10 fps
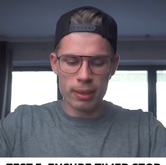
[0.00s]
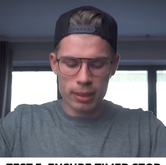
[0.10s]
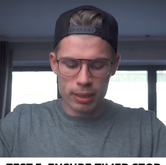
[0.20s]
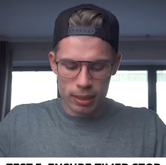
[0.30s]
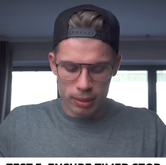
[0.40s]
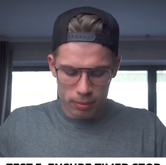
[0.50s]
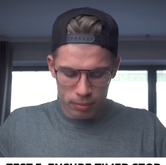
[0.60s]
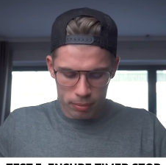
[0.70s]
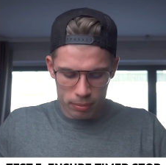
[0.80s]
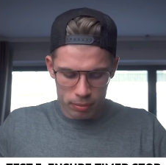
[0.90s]

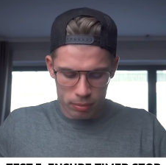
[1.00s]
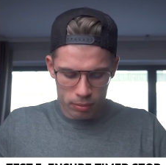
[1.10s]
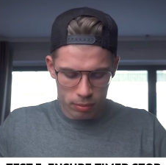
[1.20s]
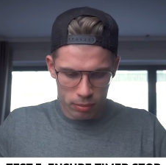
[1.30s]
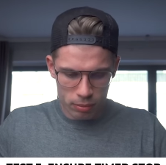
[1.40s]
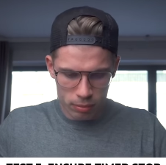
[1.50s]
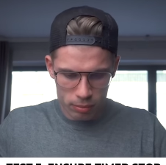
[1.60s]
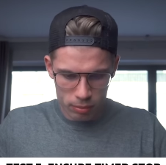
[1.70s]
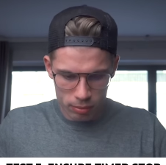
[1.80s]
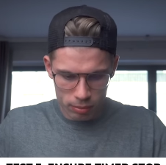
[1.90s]

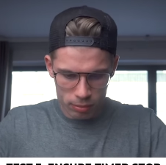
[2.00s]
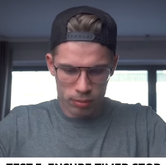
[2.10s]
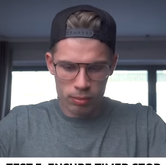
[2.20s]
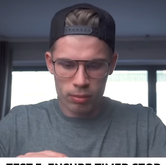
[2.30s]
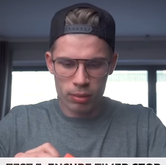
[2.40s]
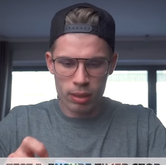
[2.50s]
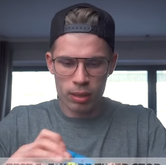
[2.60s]
No one is speaking in this clip.